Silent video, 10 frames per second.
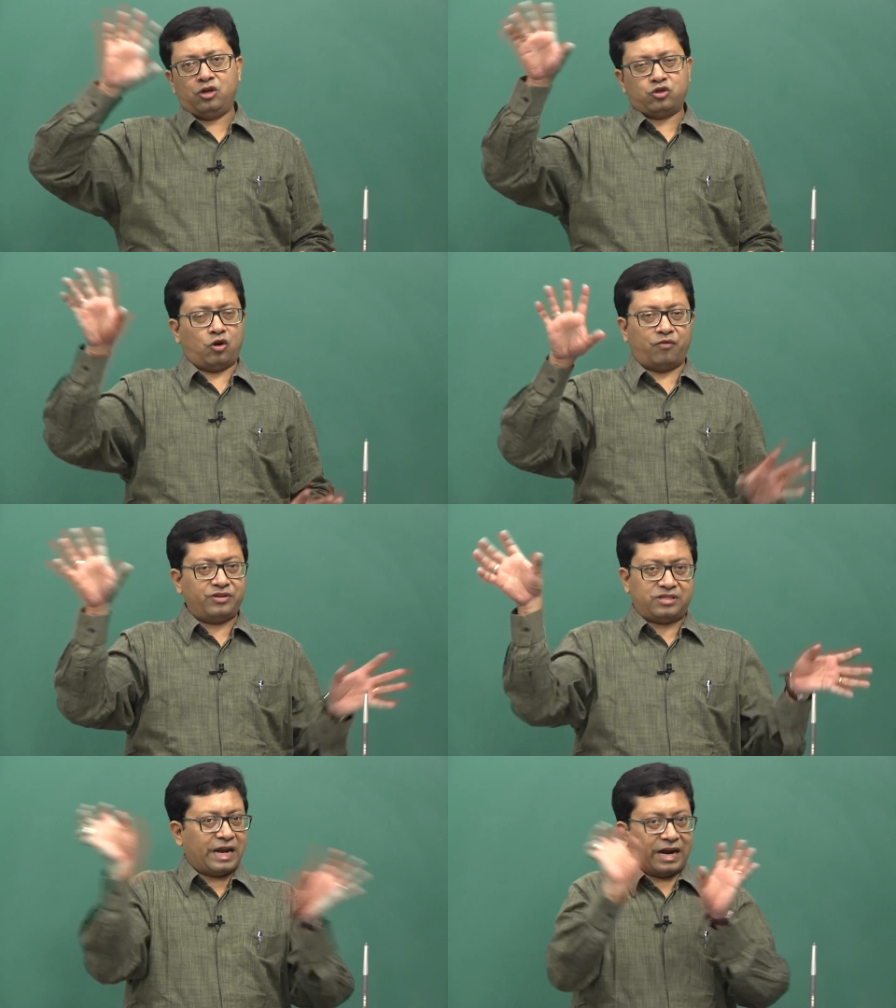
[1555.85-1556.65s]
So,
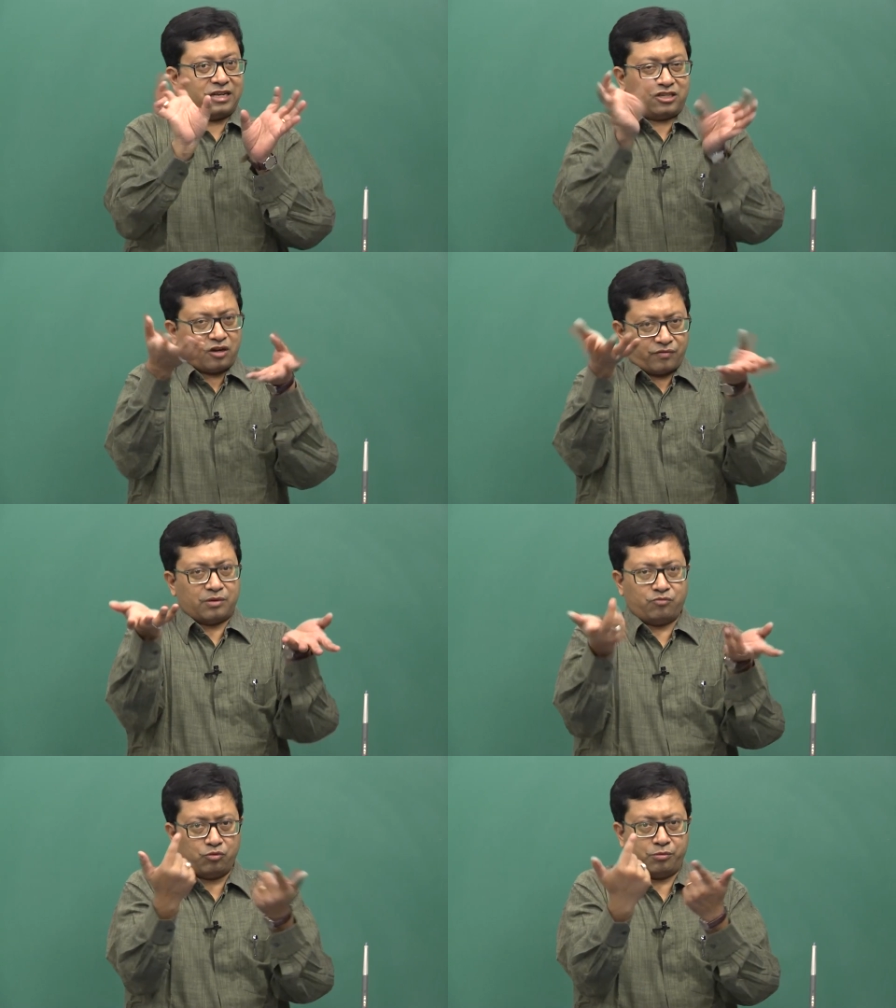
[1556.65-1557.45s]
obviously addition of
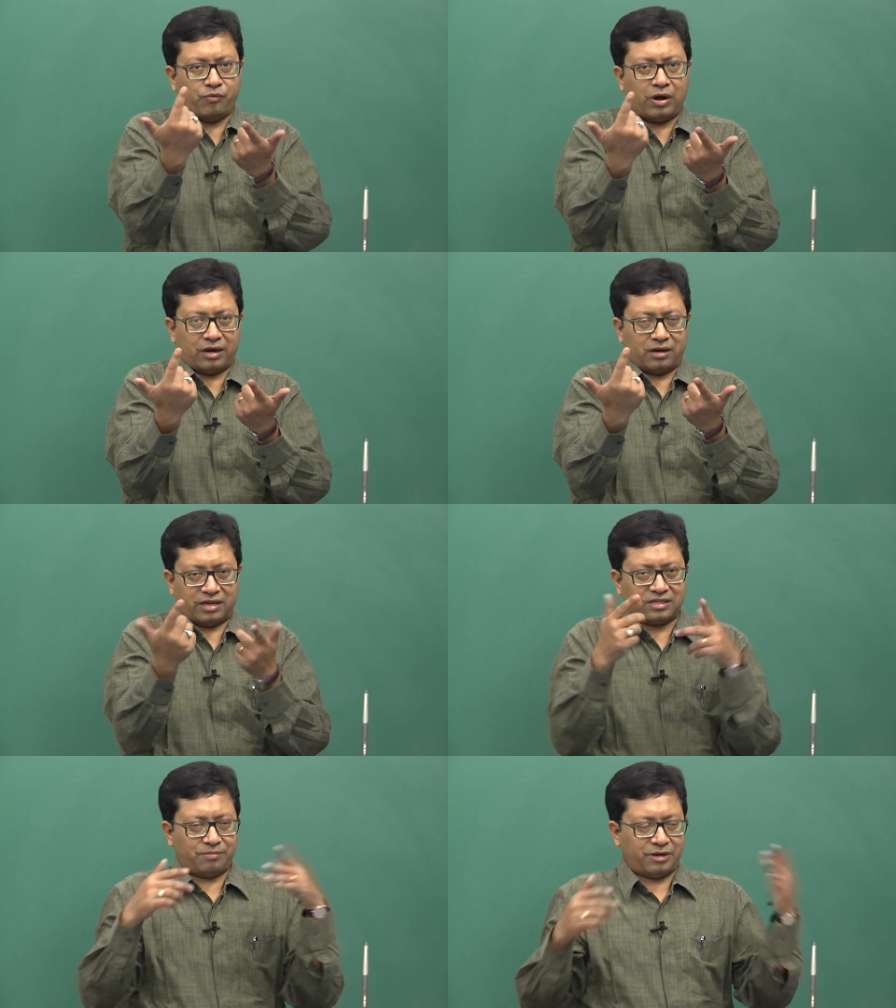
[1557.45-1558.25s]
them would be 1,
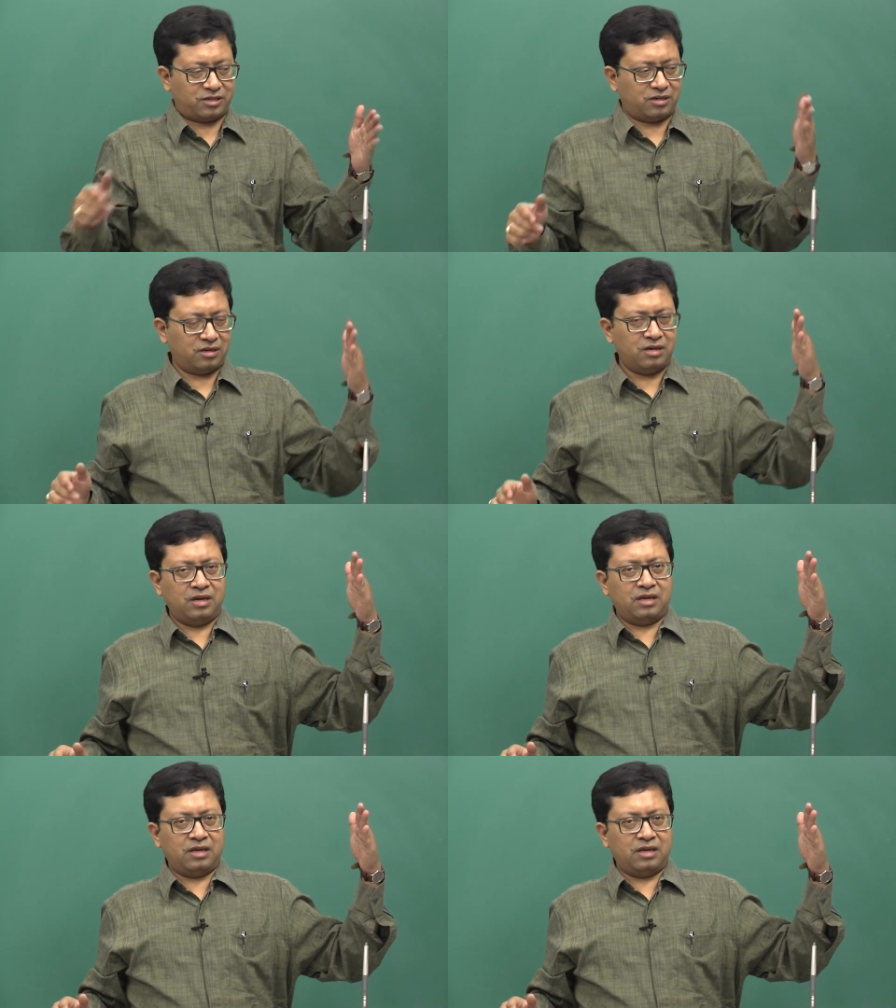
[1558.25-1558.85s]
as I mentioned,